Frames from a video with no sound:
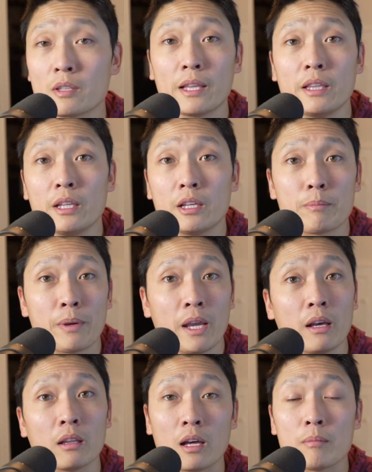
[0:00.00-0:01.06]
likely going to pay
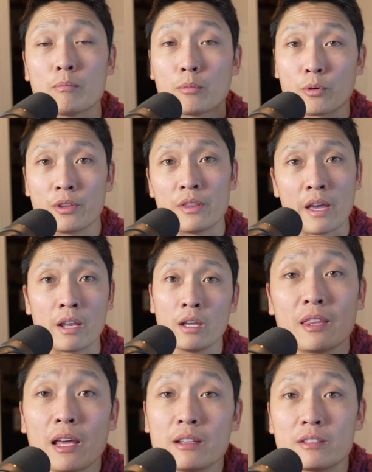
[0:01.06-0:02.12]
a lot more than that.
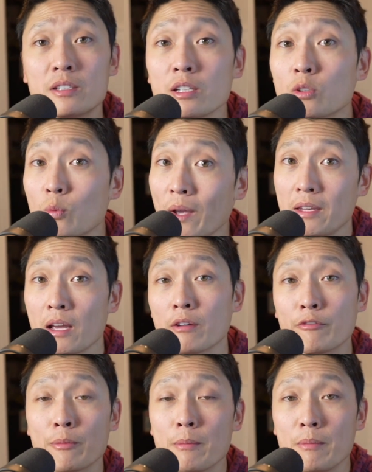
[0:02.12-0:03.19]
But that is still way down
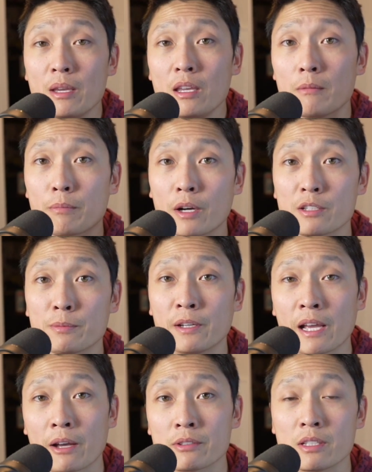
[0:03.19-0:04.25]
from the median price
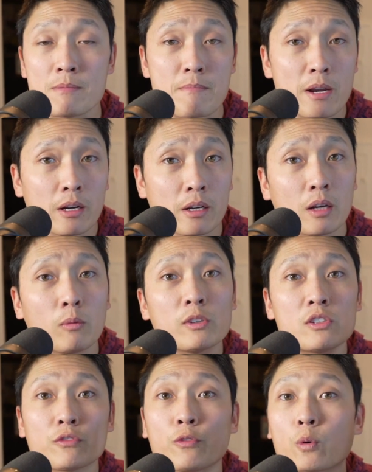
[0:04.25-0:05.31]
point house in America,
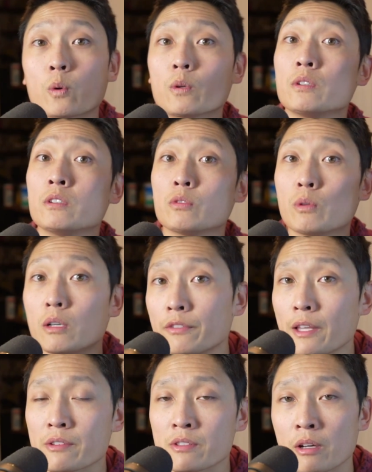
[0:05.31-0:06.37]
which is
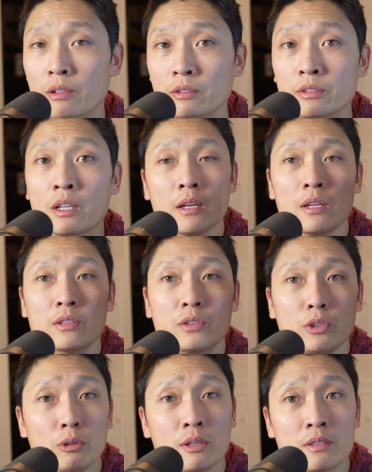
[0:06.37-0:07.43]
$412,000. So
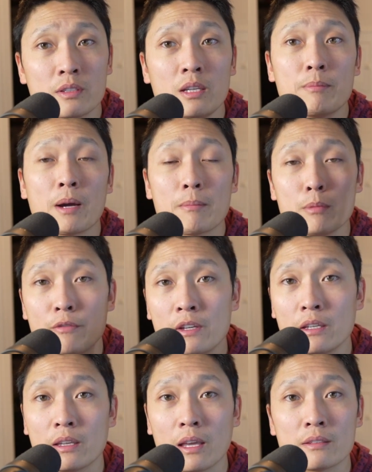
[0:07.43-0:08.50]
you can see by moving
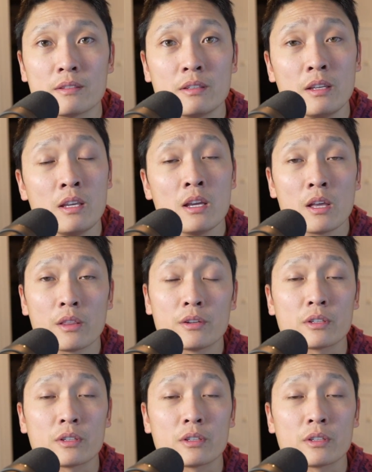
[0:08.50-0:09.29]
to Kansas City, there's